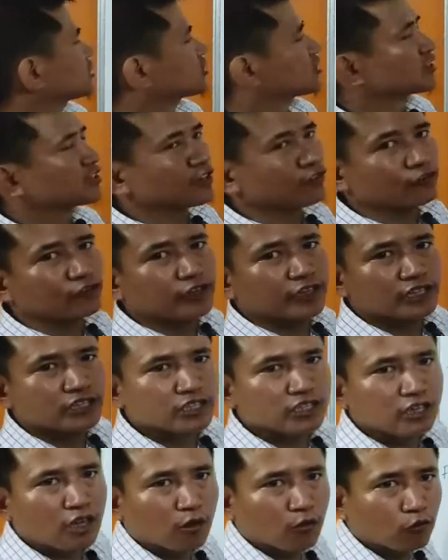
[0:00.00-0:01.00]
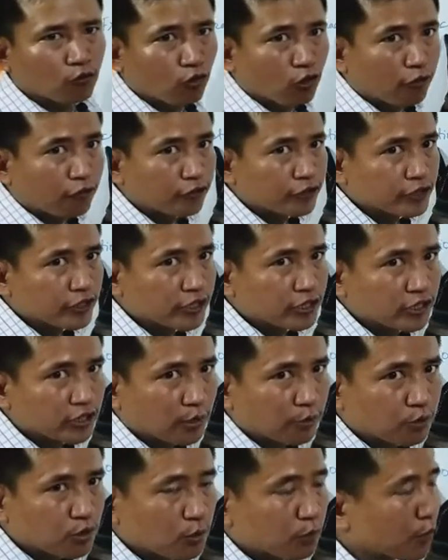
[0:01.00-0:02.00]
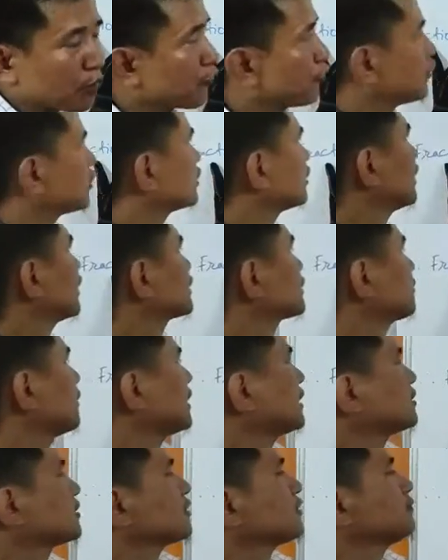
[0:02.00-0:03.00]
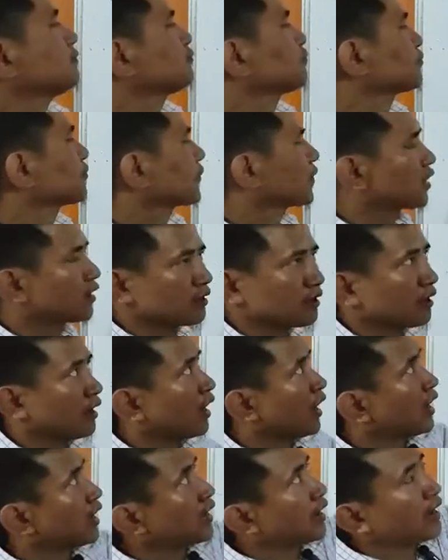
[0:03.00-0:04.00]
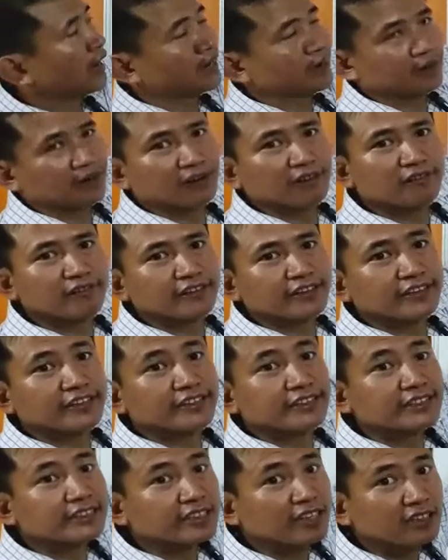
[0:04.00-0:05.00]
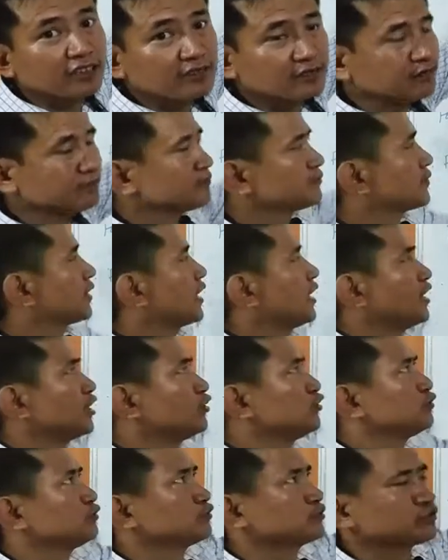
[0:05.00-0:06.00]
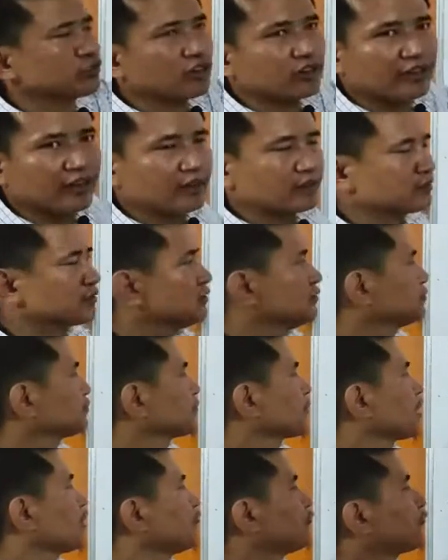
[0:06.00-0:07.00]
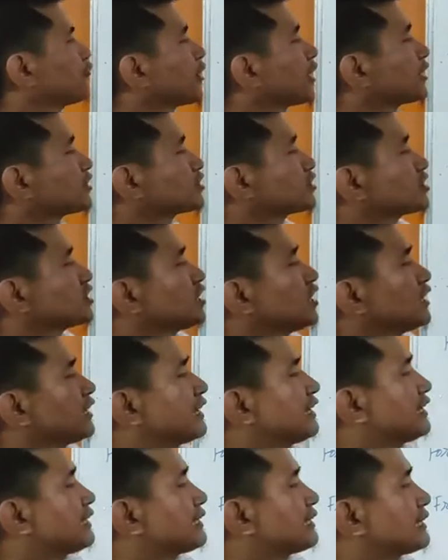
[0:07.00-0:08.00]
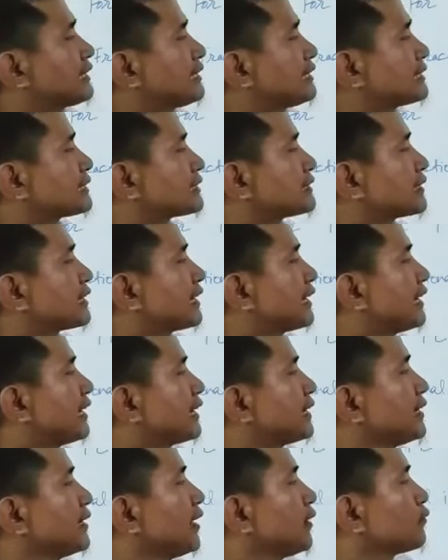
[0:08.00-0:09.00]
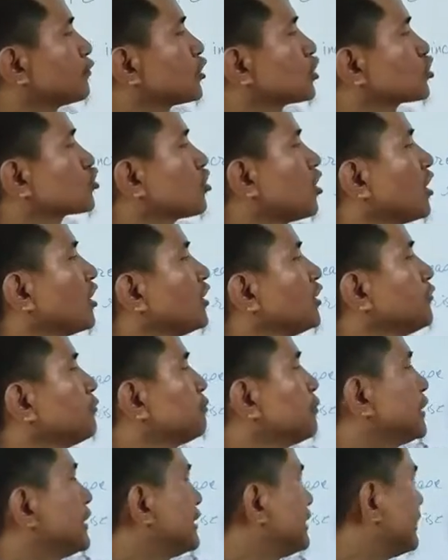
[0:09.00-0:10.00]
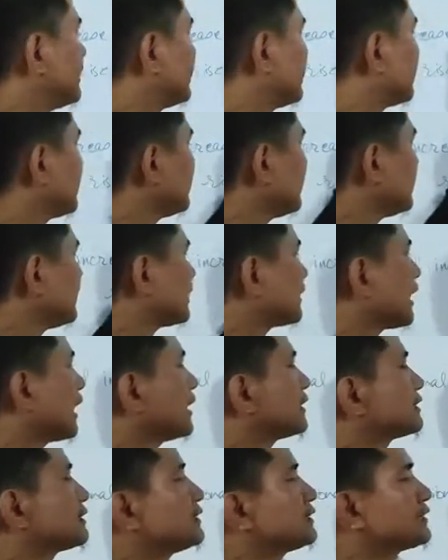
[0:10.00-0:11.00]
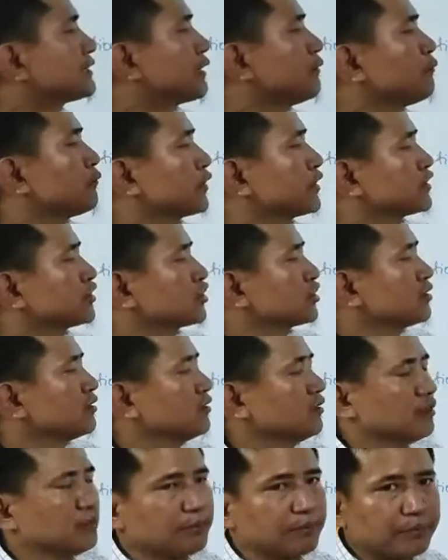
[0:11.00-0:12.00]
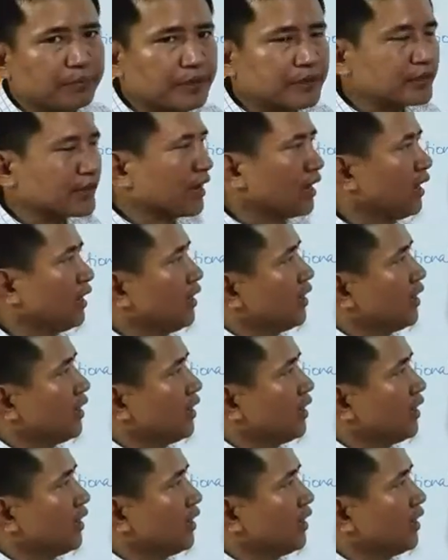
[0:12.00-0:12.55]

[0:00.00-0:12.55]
is the definition of coefficient of superficial expansion. I had already written and you saw that. Fractional increase in area of the solid per degree rise in temperature beta